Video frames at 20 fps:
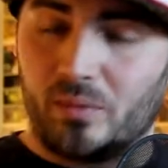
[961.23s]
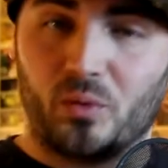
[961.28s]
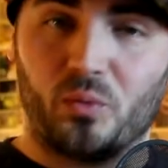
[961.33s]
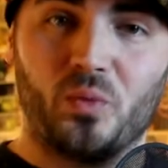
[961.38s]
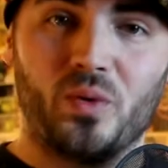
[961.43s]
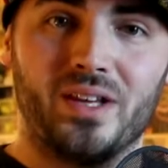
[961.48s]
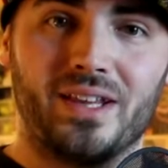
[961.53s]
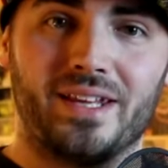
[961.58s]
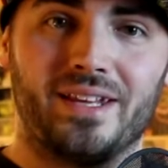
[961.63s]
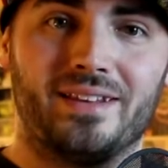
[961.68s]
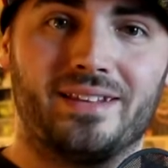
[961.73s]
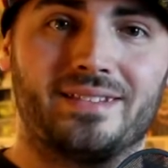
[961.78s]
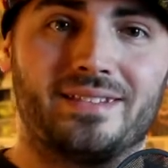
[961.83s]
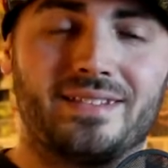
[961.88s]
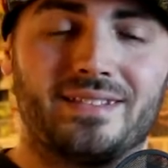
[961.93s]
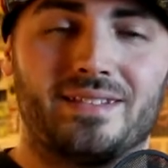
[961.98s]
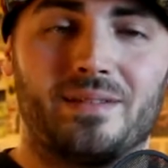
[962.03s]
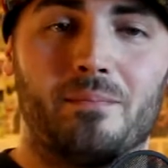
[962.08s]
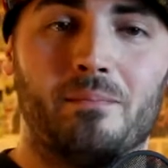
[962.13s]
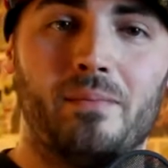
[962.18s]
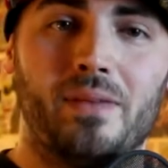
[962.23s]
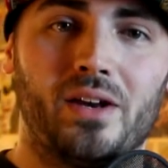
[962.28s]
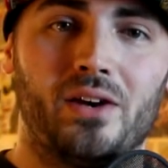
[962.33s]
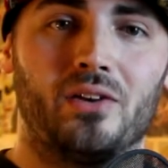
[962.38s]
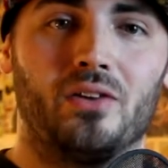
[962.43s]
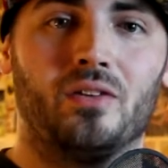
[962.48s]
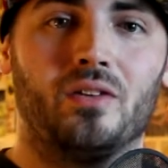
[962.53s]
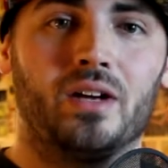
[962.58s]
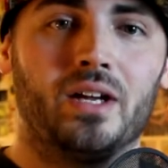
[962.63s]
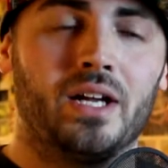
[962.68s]
but really this is the
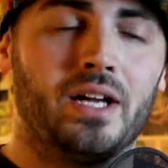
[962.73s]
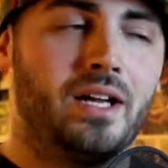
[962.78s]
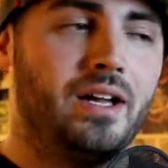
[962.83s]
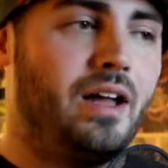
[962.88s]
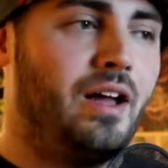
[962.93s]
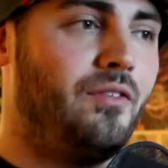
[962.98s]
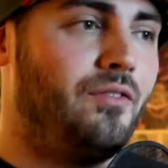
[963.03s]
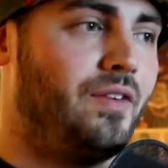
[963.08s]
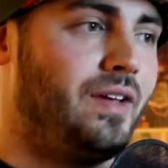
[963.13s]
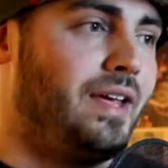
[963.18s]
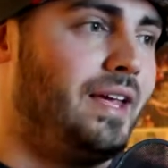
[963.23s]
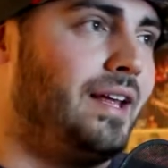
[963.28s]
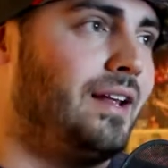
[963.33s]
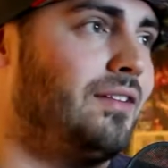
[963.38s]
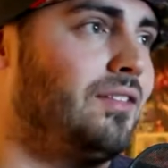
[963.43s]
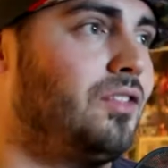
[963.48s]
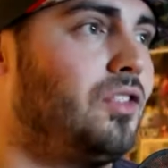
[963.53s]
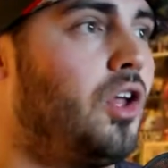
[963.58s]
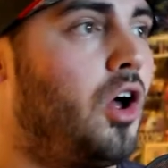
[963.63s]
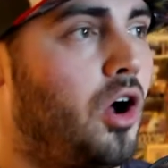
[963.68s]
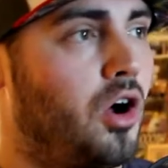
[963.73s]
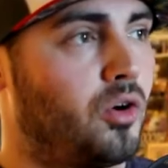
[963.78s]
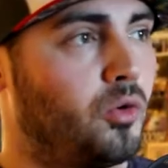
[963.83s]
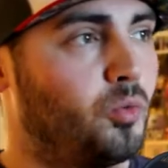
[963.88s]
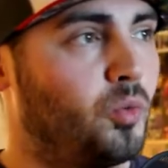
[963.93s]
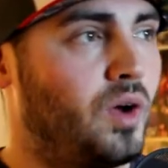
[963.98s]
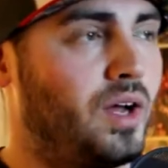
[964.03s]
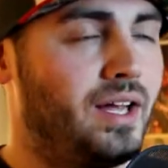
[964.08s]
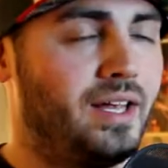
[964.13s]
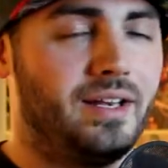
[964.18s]
middle of a long
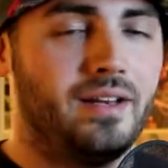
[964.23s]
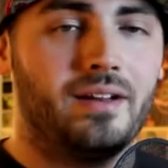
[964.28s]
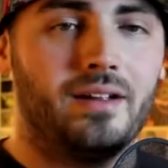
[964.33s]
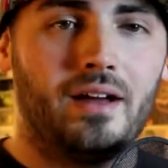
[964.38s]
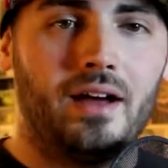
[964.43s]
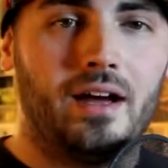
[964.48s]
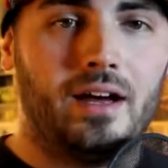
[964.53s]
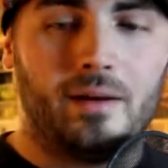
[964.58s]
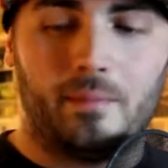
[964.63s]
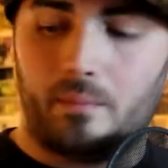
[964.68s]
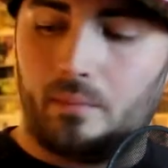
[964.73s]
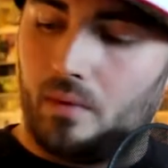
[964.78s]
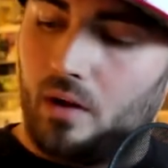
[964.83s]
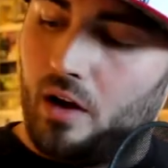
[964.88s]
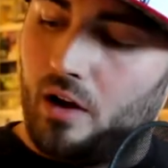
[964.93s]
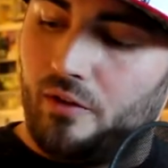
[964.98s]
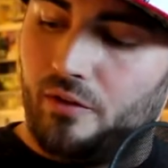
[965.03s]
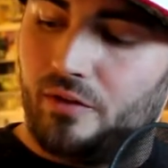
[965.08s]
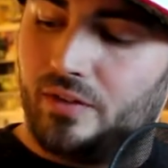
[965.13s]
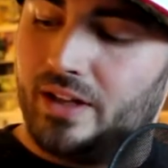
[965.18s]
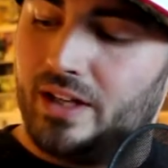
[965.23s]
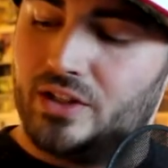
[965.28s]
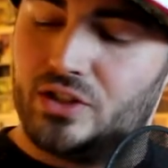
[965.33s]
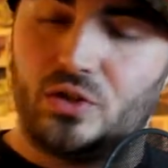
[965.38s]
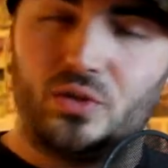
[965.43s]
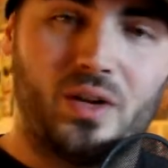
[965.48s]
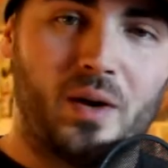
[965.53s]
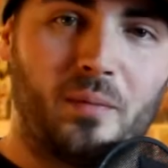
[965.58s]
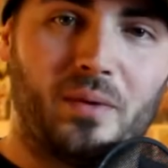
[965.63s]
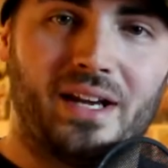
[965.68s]
run of
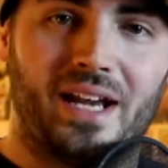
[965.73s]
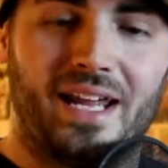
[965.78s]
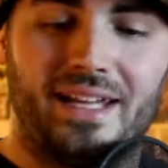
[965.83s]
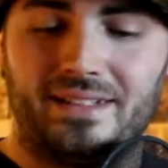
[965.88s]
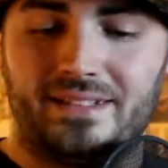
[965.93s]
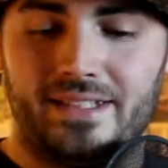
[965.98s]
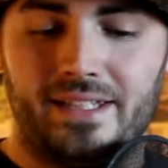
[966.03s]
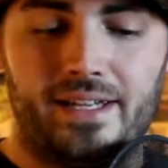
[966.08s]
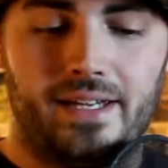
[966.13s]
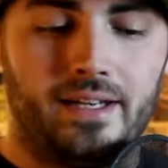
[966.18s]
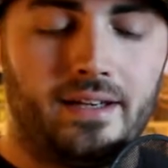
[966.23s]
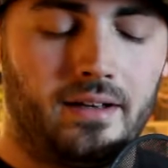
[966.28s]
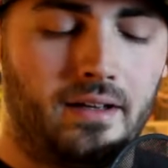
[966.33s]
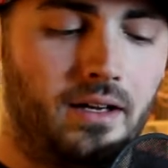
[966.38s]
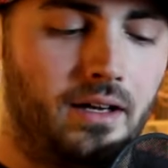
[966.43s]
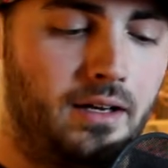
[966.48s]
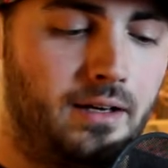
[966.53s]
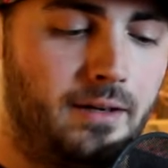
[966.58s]
issue number 19.